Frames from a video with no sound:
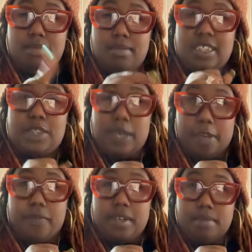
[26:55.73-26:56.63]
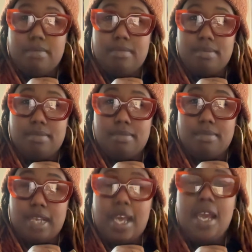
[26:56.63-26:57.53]
Swift.
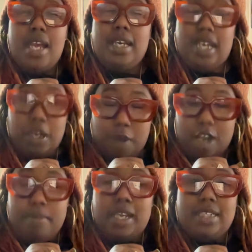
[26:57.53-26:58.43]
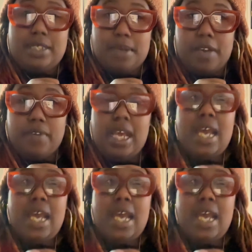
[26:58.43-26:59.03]
Keyword being swift.